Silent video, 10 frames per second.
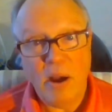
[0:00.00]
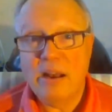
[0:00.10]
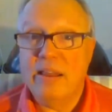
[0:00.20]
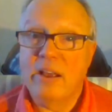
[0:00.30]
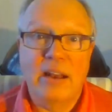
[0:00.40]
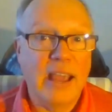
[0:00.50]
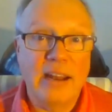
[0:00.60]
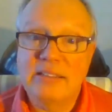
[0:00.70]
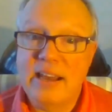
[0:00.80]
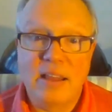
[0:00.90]
when are they going to
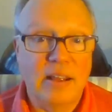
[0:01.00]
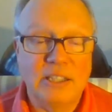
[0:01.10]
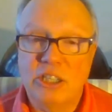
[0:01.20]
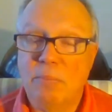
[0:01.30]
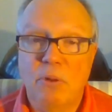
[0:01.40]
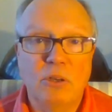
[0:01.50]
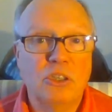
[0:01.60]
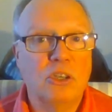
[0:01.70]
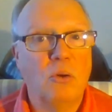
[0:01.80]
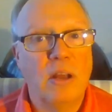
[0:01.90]
get it together? That ship
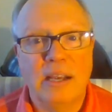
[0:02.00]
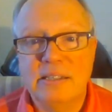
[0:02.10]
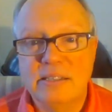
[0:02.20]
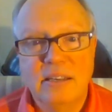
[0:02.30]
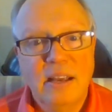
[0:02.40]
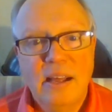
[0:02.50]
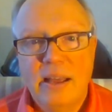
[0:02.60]
looks so nice.